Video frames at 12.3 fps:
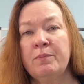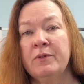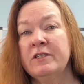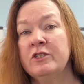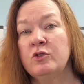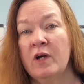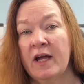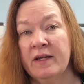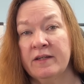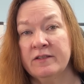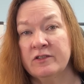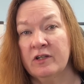printed
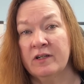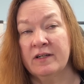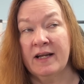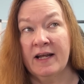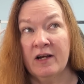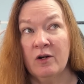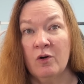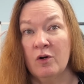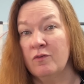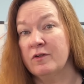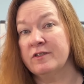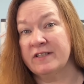dragons are now
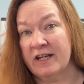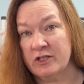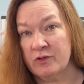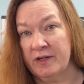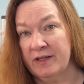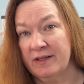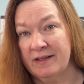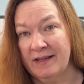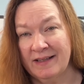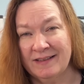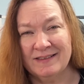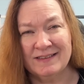oversaturated,
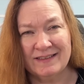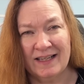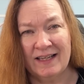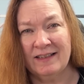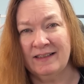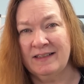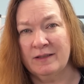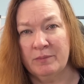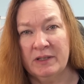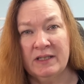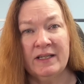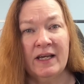and sadly, in
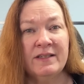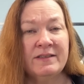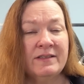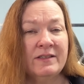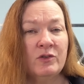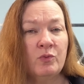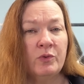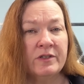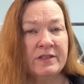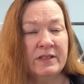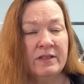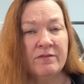many cases, we're
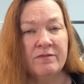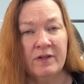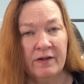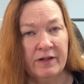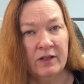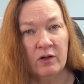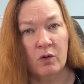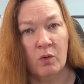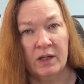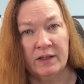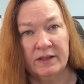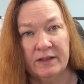seeing very low
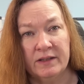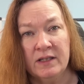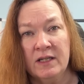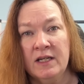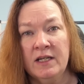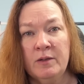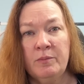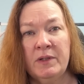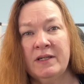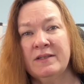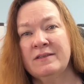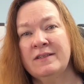quality
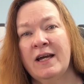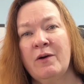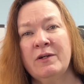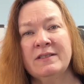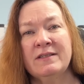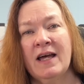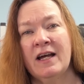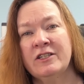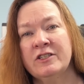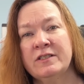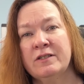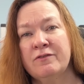because now it's not
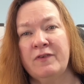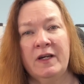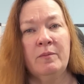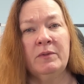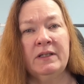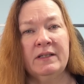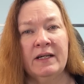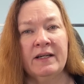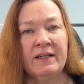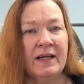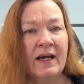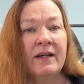just a family
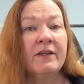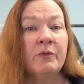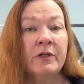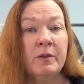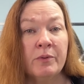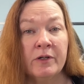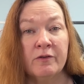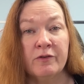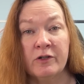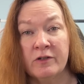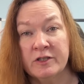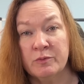that got a 3D printer for
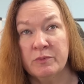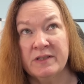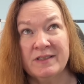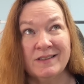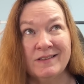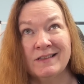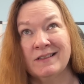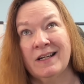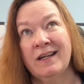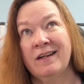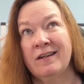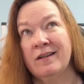Christmas and
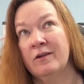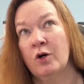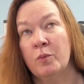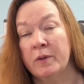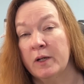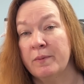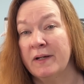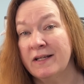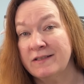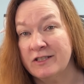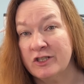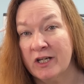decided to open up an
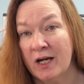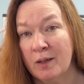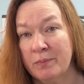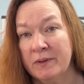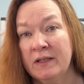Etsy shop.